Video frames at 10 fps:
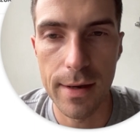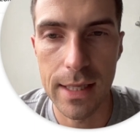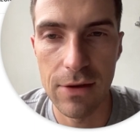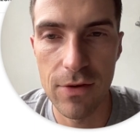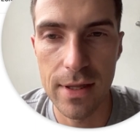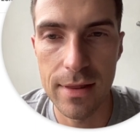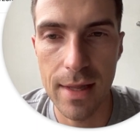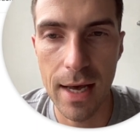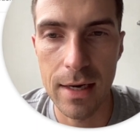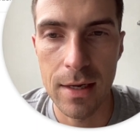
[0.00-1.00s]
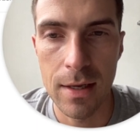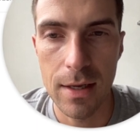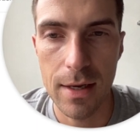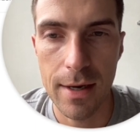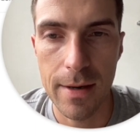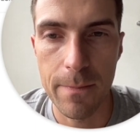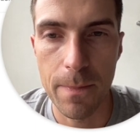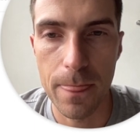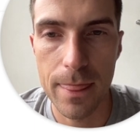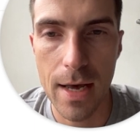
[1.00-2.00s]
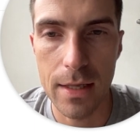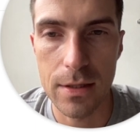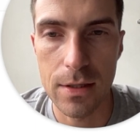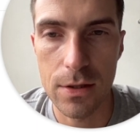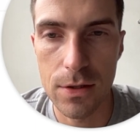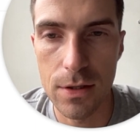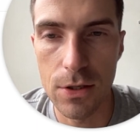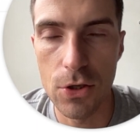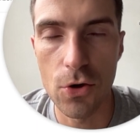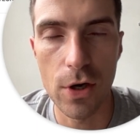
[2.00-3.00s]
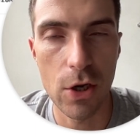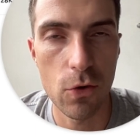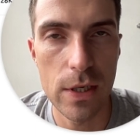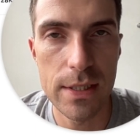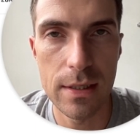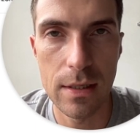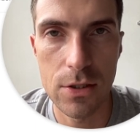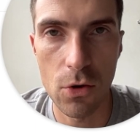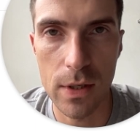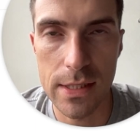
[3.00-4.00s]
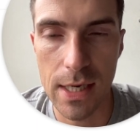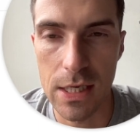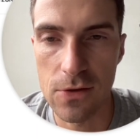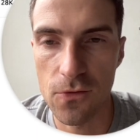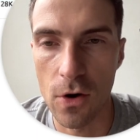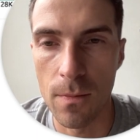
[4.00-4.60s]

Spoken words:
given that that you're increasing token size from